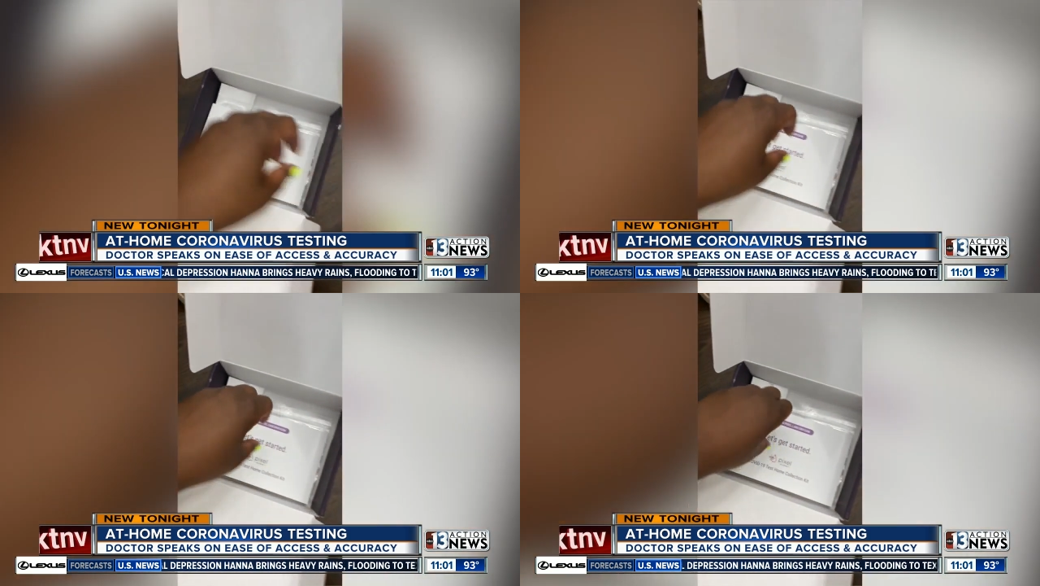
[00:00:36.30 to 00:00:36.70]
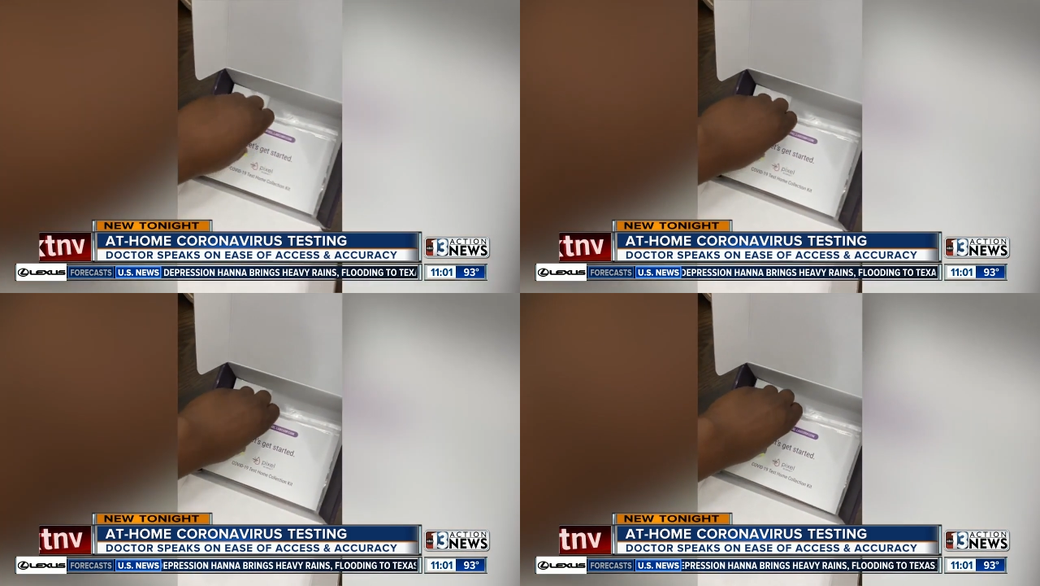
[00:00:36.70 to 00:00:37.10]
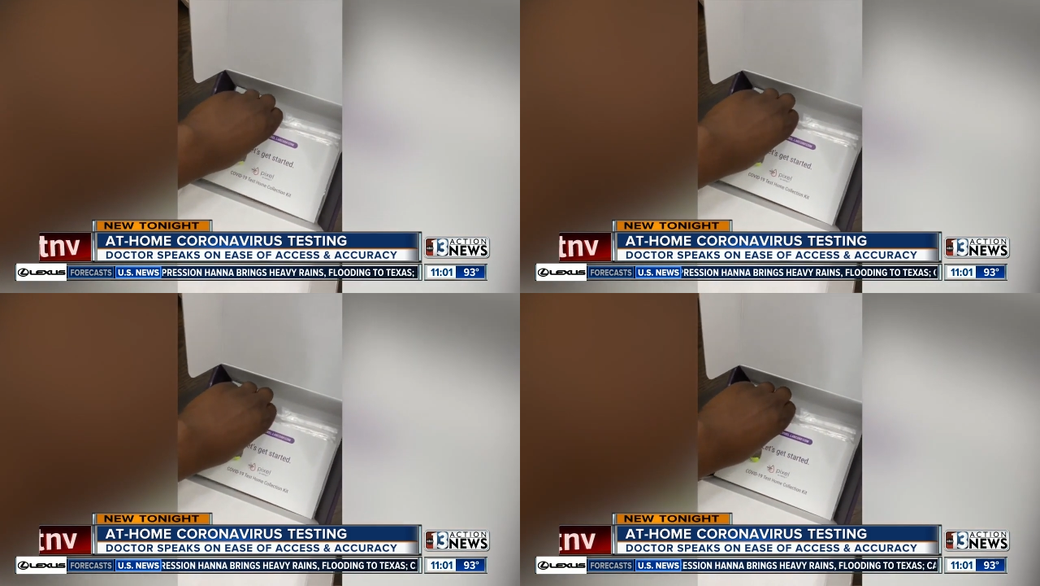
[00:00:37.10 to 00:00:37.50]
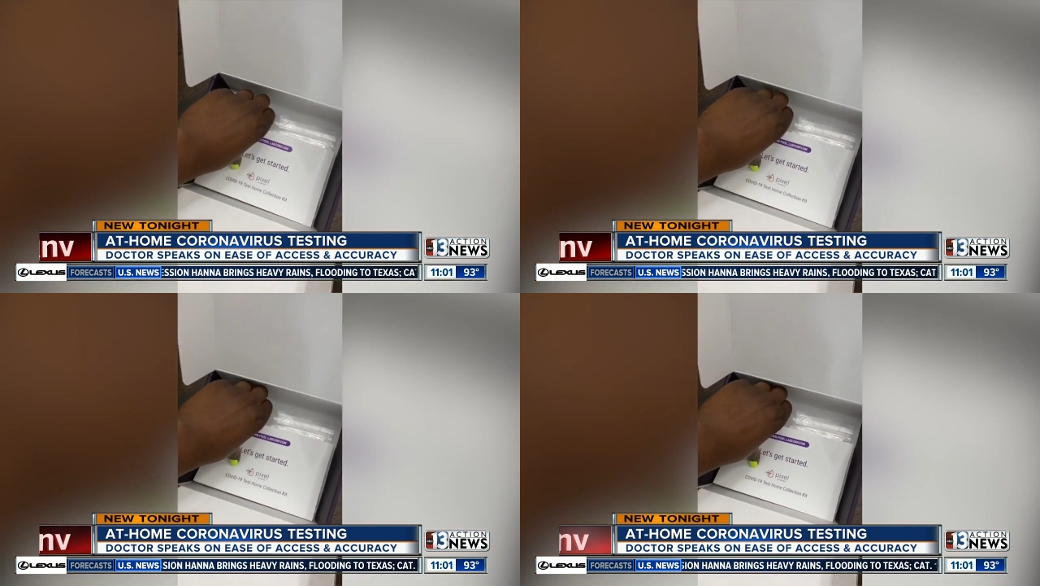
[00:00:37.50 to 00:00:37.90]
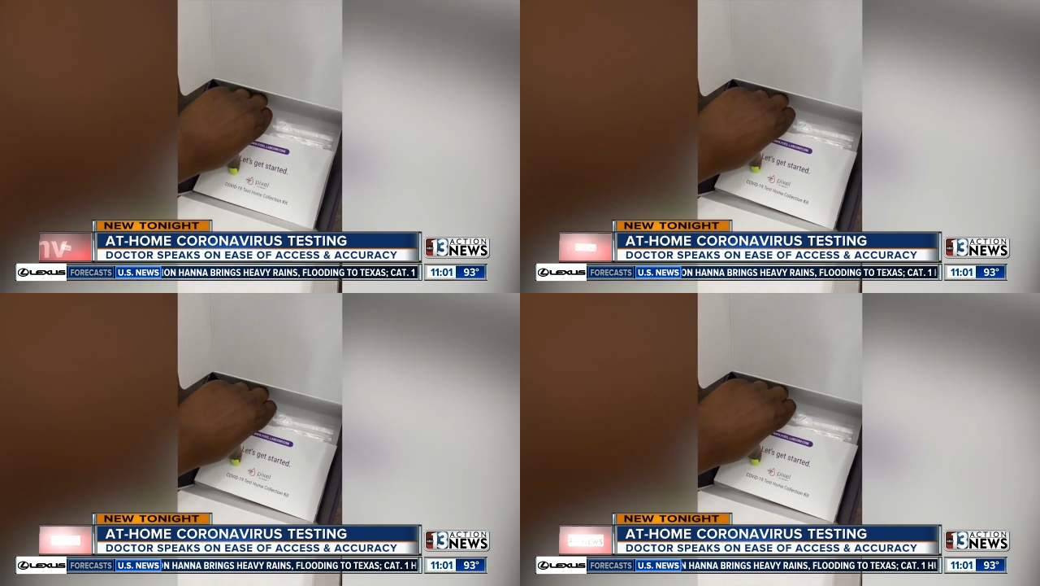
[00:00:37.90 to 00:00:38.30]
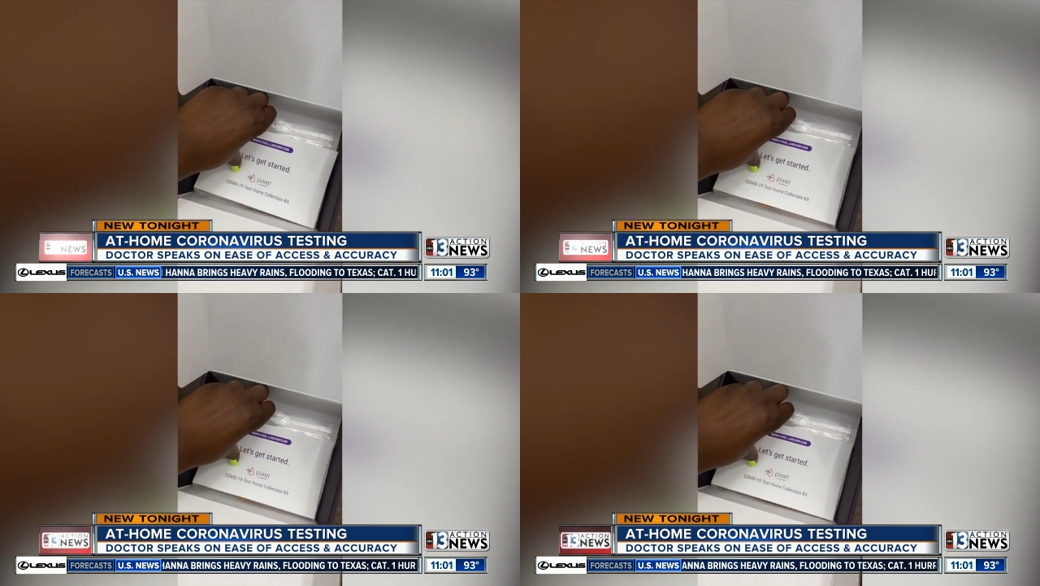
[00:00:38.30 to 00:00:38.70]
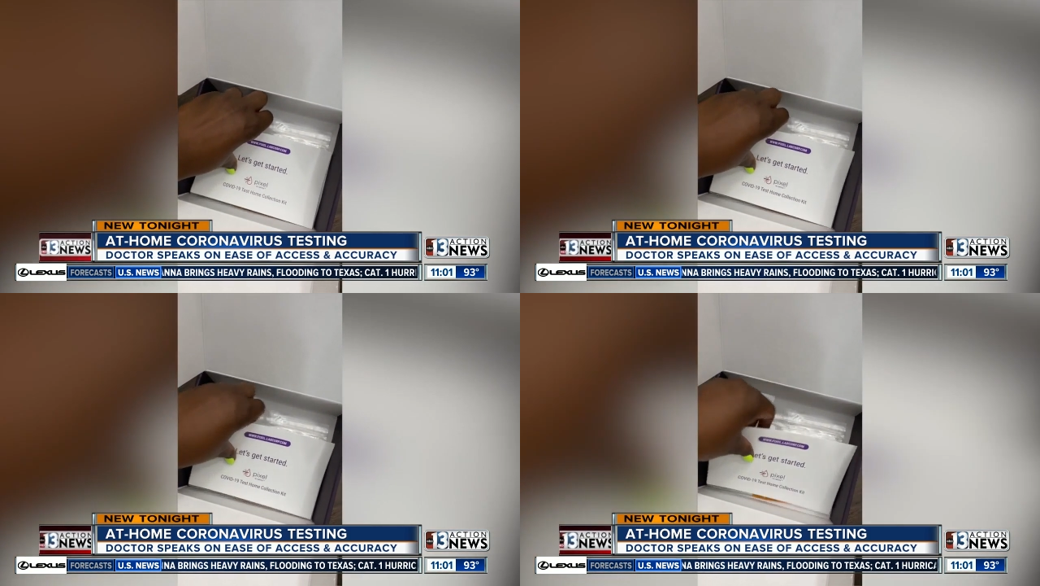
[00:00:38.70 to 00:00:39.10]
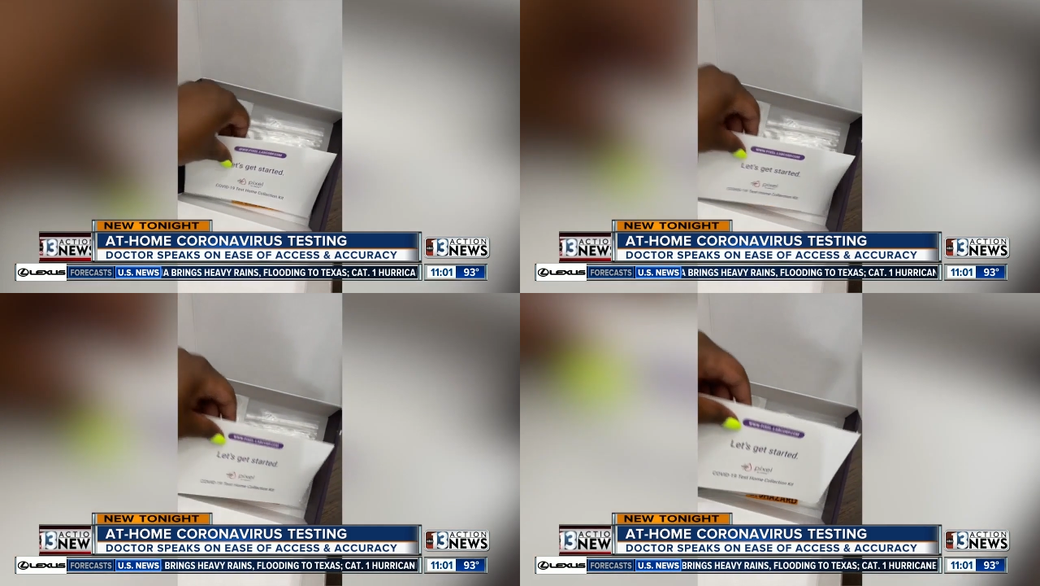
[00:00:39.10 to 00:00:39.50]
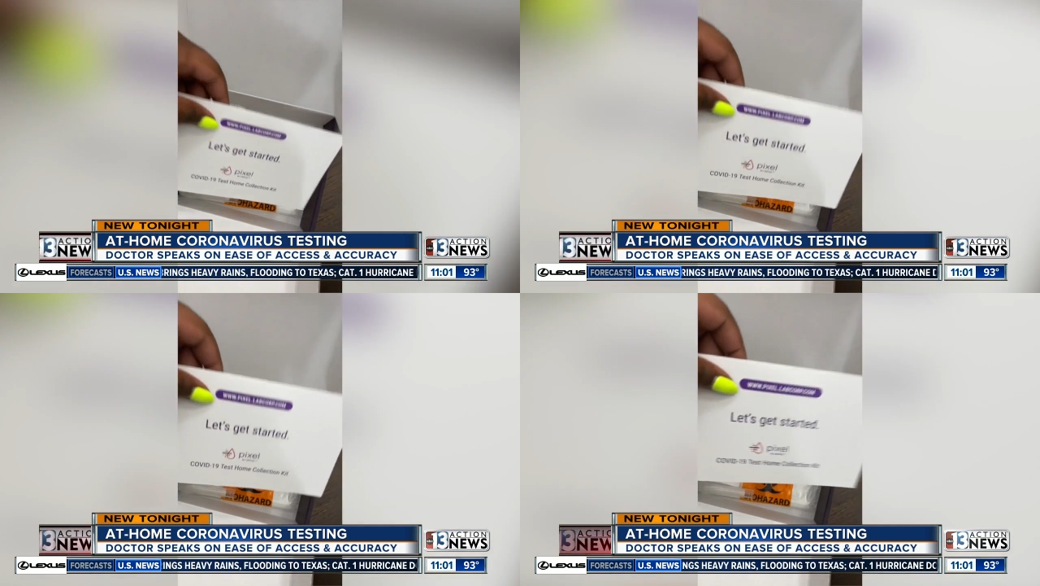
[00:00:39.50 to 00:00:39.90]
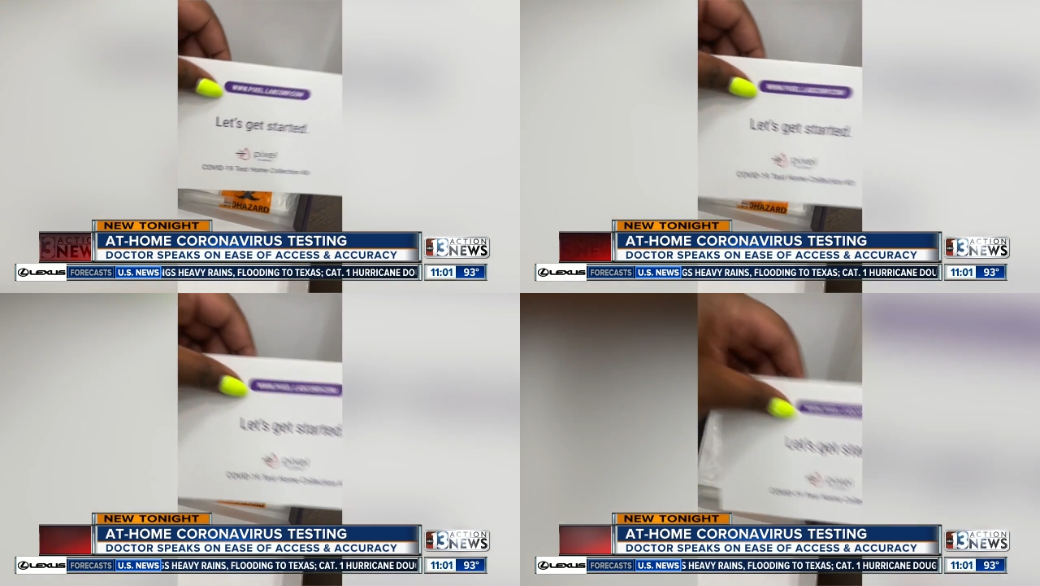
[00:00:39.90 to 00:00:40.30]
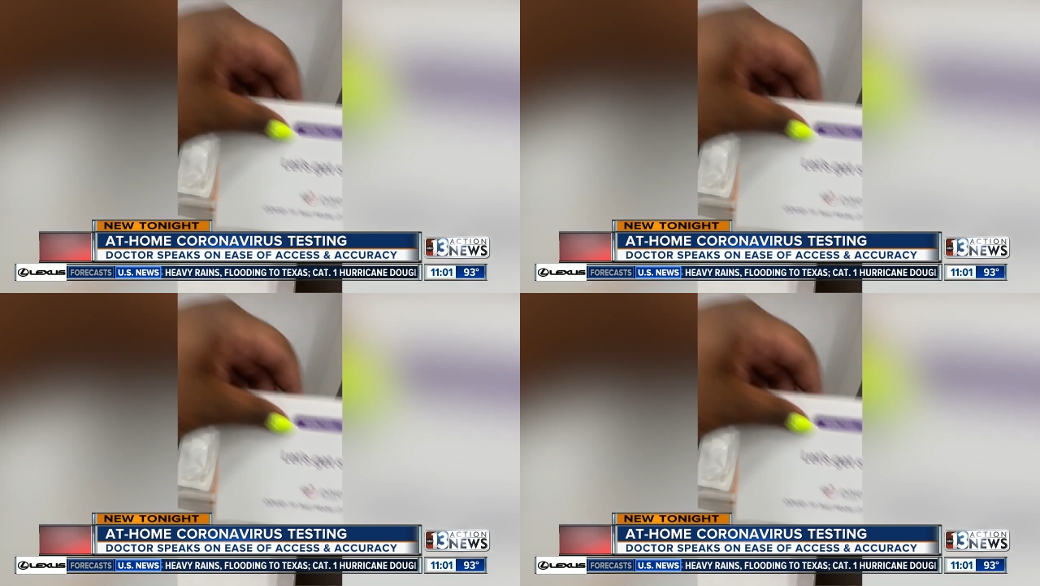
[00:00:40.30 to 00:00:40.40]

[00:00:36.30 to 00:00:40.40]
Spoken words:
Nobody's mouth can be seen.